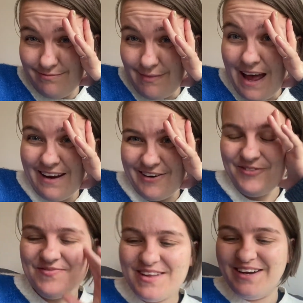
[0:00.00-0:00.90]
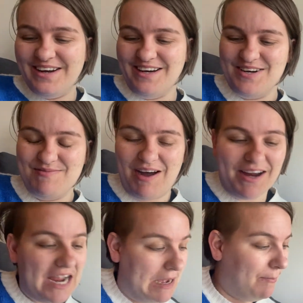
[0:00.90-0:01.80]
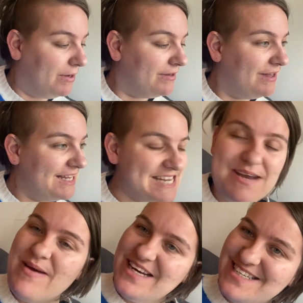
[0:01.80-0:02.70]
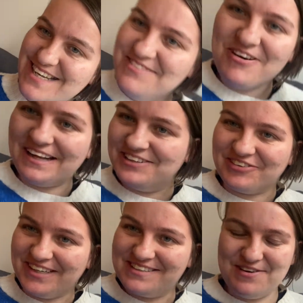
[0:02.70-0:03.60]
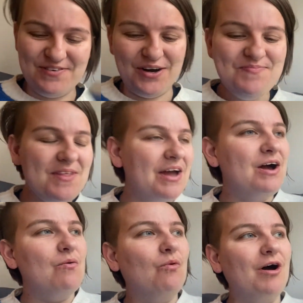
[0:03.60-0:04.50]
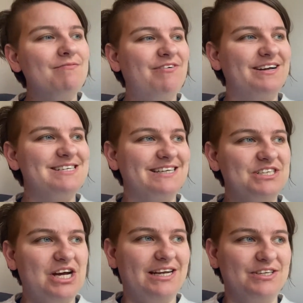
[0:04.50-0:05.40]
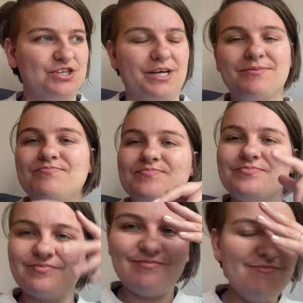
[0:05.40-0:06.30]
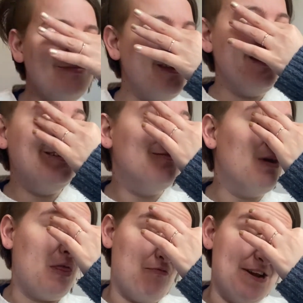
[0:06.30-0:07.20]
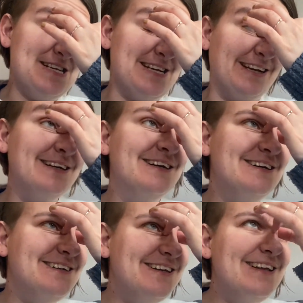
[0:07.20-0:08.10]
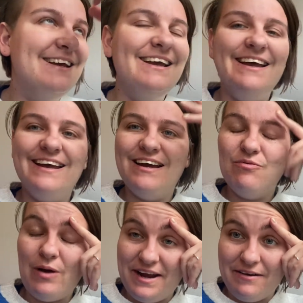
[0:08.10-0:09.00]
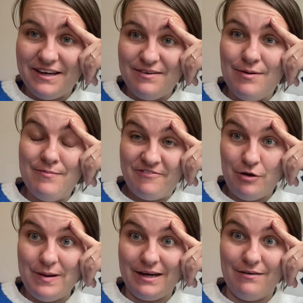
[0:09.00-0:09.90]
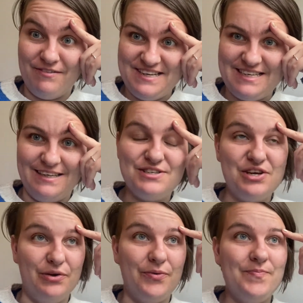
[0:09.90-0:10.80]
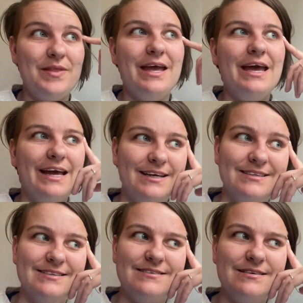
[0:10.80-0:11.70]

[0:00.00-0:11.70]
Hello. I am 10 pages in, really enjoying it so far. What I'm finding challenging with reading, when I am filming reading too, is